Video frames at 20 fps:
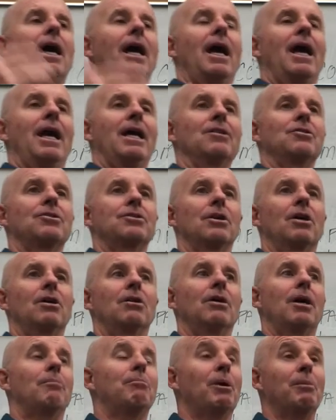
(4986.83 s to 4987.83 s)
And
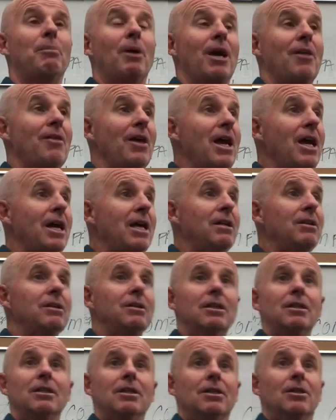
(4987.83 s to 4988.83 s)
so, but by
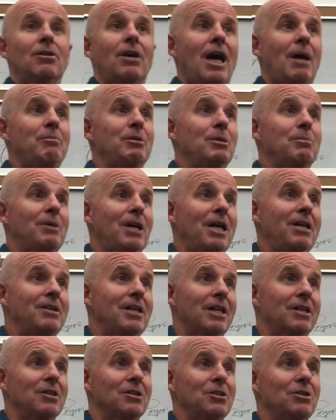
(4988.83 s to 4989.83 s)
then you're happy to pay
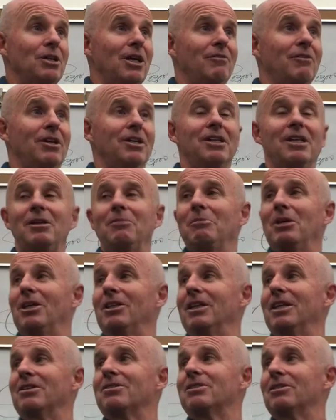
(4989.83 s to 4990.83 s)
that because you have an email
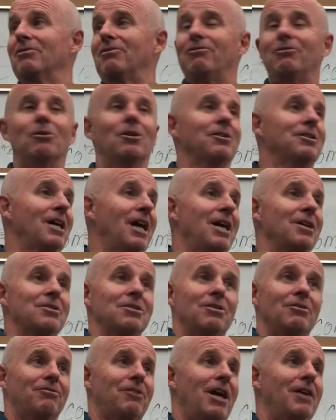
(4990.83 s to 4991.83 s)
list of
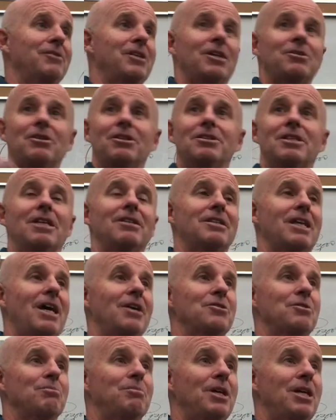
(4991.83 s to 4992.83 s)
4,000 or 5,000 or
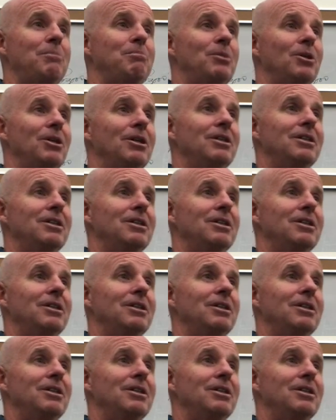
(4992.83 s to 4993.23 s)
10,000 people.